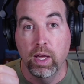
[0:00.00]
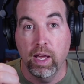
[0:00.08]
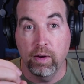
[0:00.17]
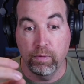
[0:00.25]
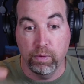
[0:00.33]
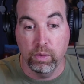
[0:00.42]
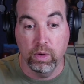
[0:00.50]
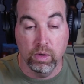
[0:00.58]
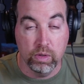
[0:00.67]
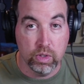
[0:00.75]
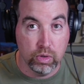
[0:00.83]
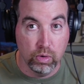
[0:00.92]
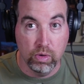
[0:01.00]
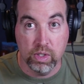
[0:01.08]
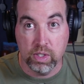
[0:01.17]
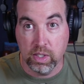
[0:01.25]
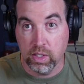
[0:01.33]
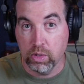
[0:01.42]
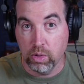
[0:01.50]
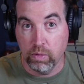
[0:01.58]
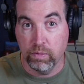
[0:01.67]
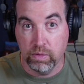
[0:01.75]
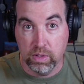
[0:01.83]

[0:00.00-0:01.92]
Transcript: and for tourists sort of